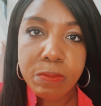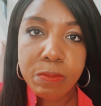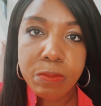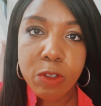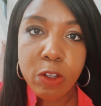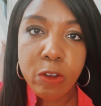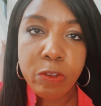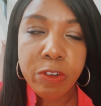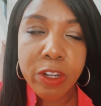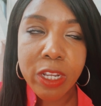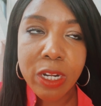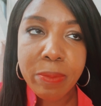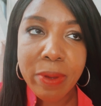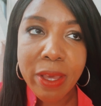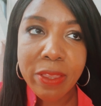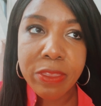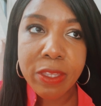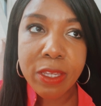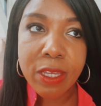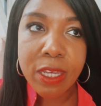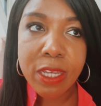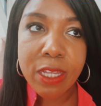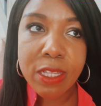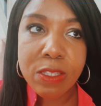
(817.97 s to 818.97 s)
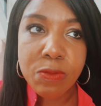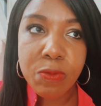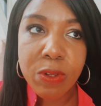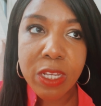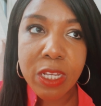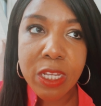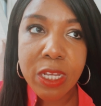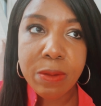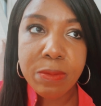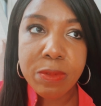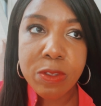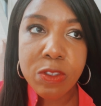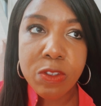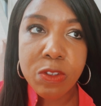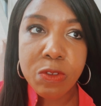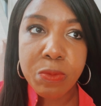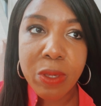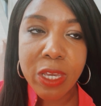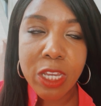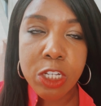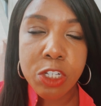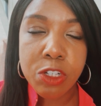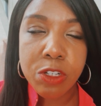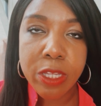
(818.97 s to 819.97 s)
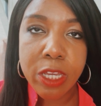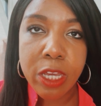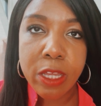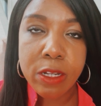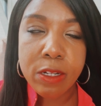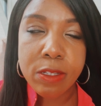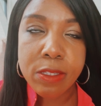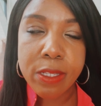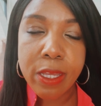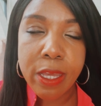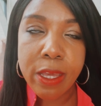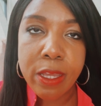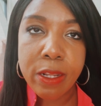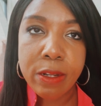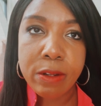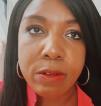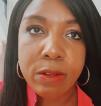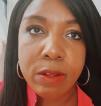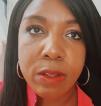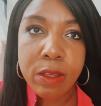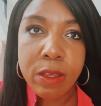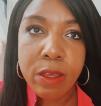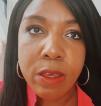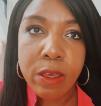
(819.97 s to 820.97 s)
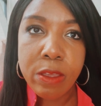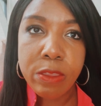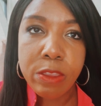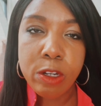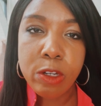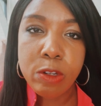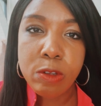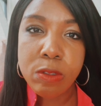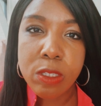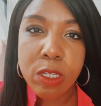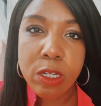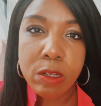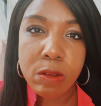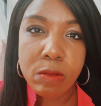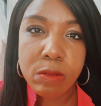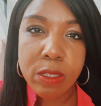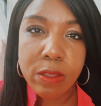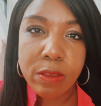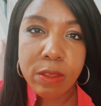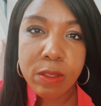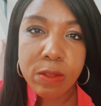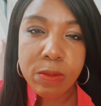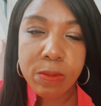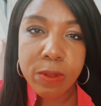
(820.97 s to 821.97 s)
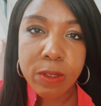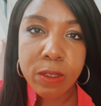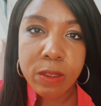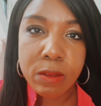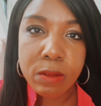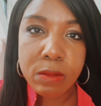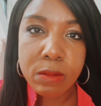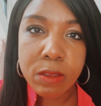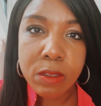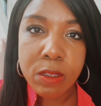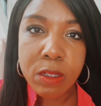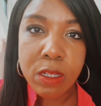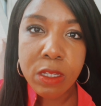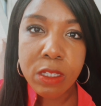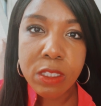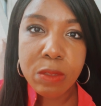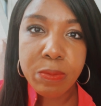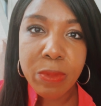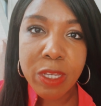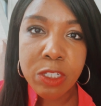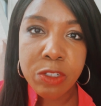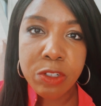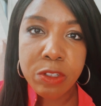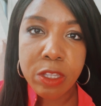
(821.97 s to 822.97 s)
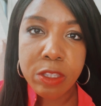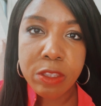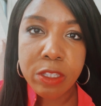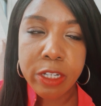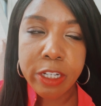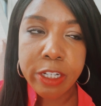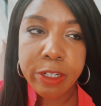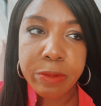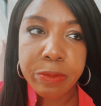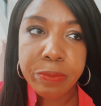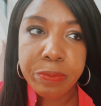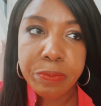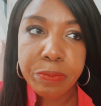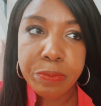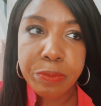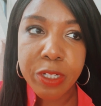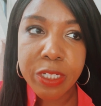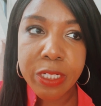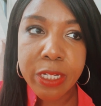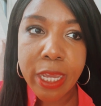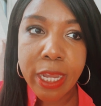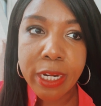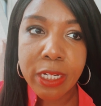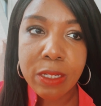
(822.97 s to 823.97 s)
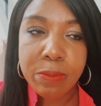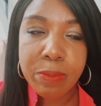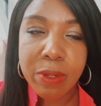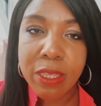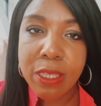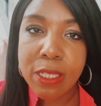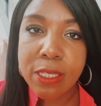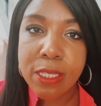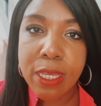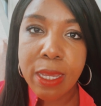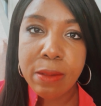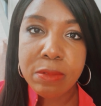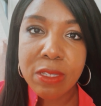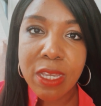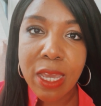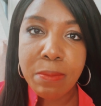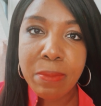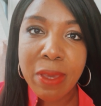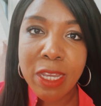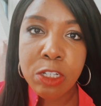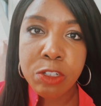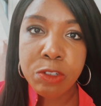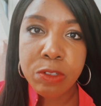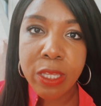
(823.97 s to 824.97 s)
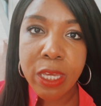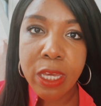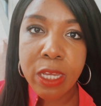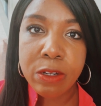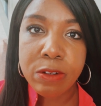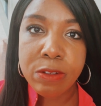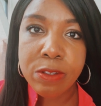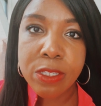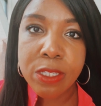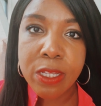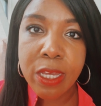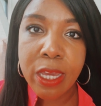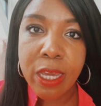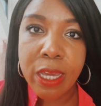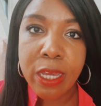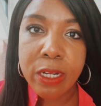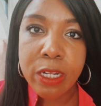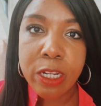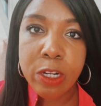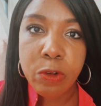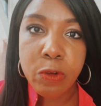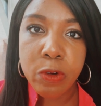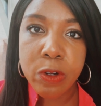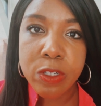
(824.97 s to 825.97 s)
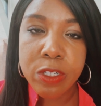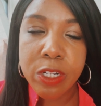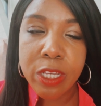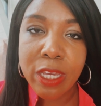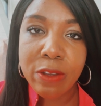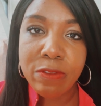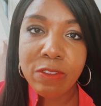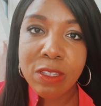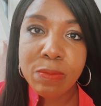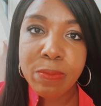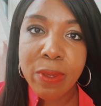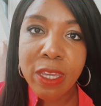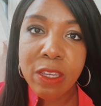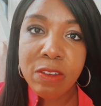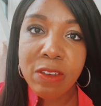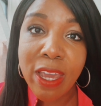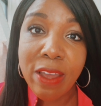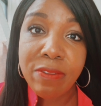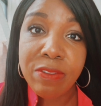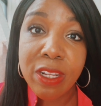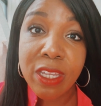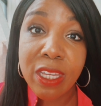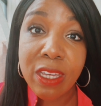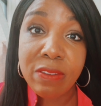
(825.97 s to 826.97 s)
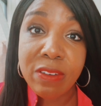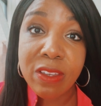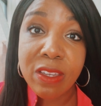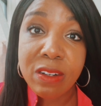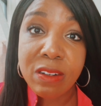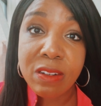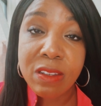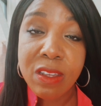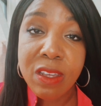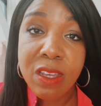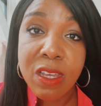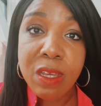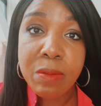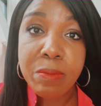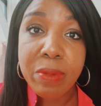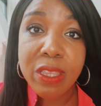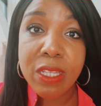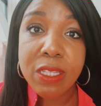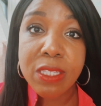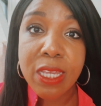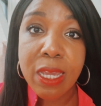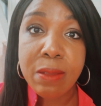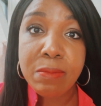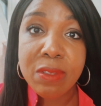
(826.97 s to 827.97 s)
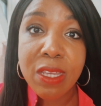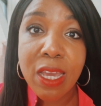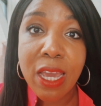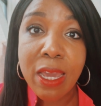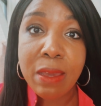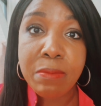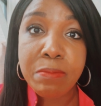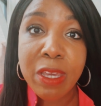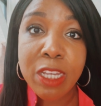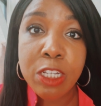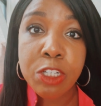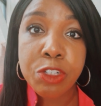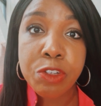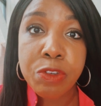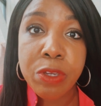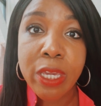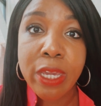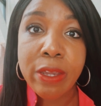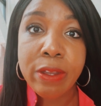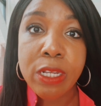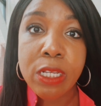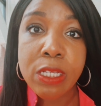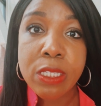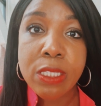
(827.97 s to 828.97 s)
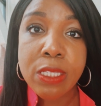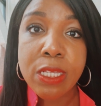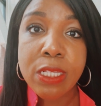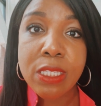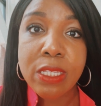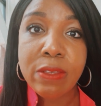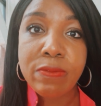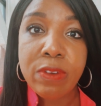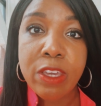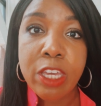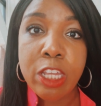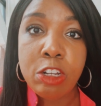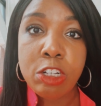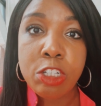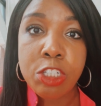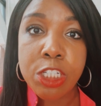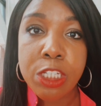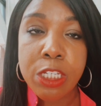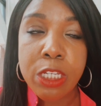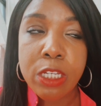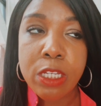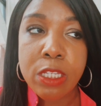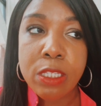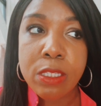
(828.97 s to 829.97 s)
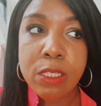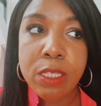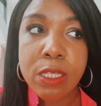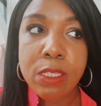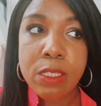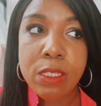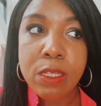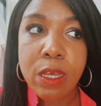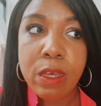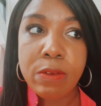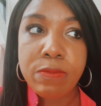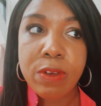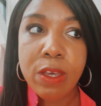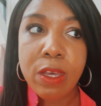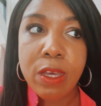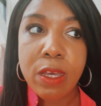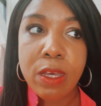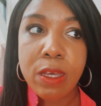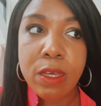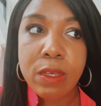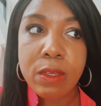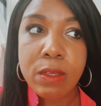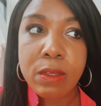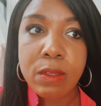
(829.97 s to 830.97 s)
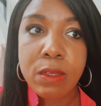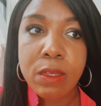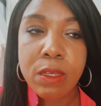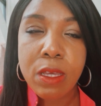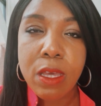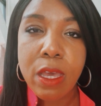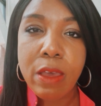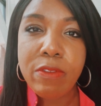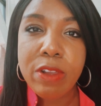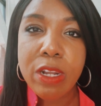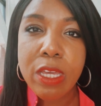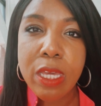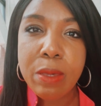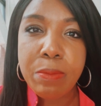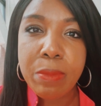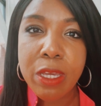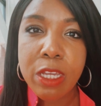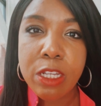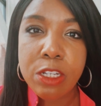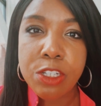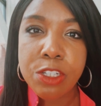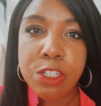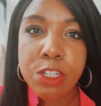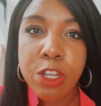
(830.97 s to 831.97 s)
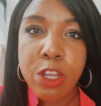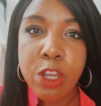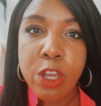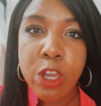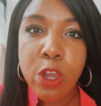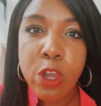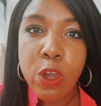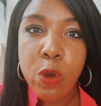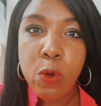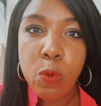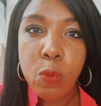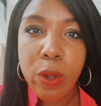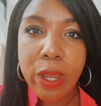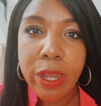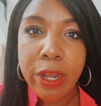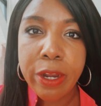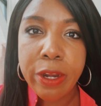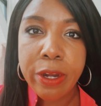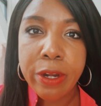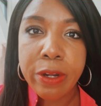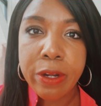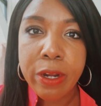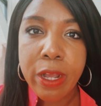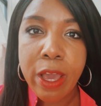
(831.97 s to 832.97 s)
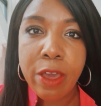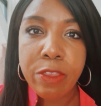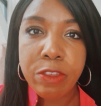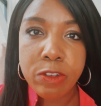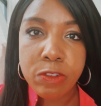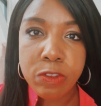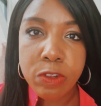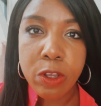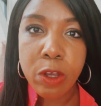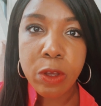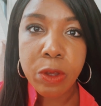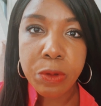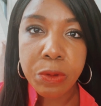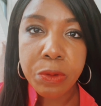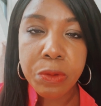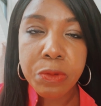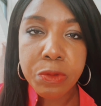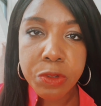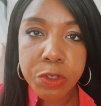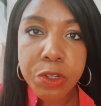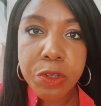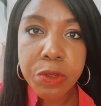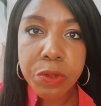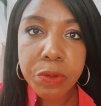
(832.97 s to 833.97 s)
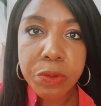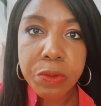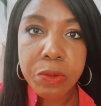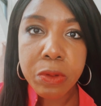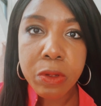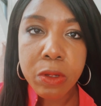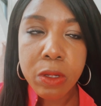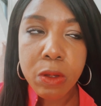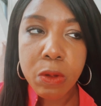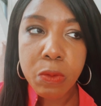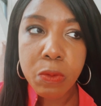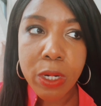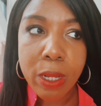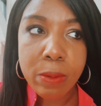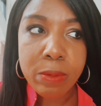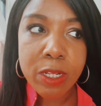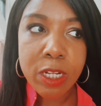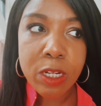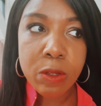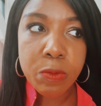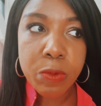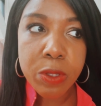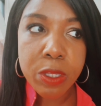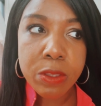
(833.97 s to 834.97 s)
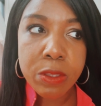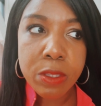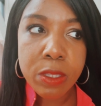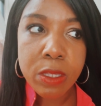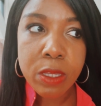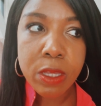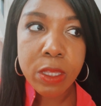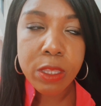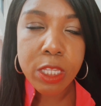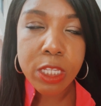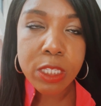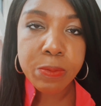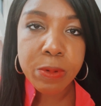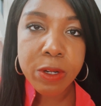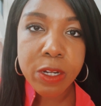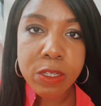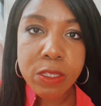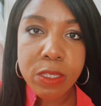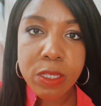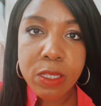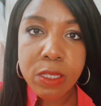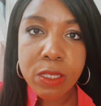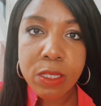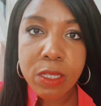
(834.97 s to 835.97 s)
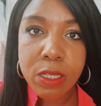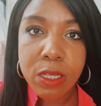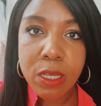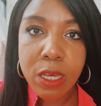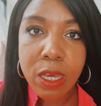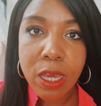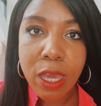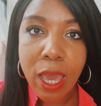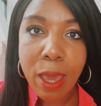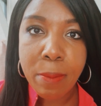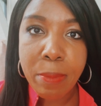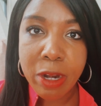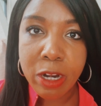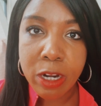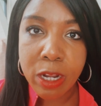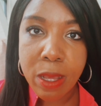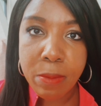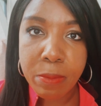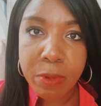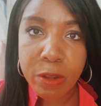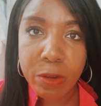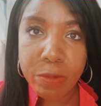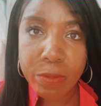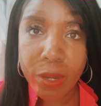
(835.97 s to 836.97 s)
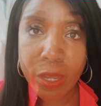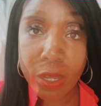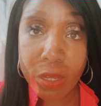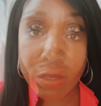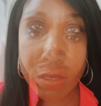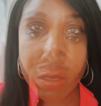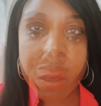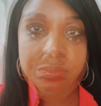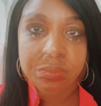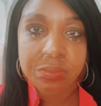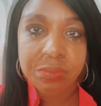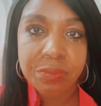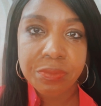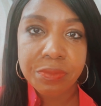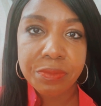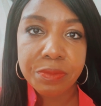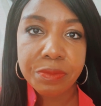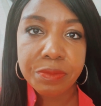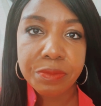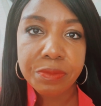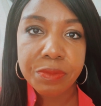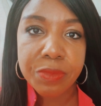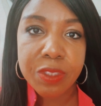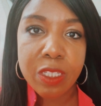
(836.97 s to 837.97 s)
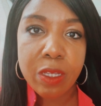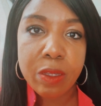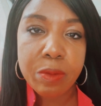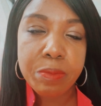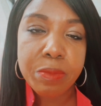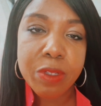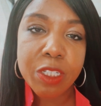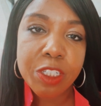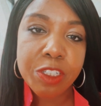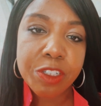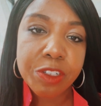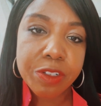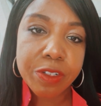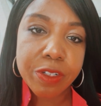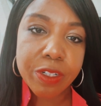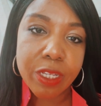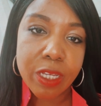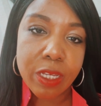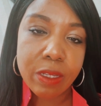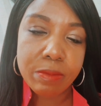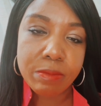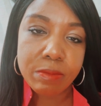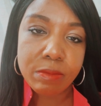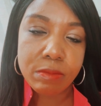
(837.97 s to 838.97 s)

Don't forget about the kids when it comes to making sure they understand the do's and don'ts of this world, to make sure that they're protected, but at the same time, make sure they understand in order to get respect, you have to give it, but at the same time, make sure you carry a sense of energy, a sense of, uh, of an image, where others know too, when I'm dealing with this person, I better come correct. Maturity.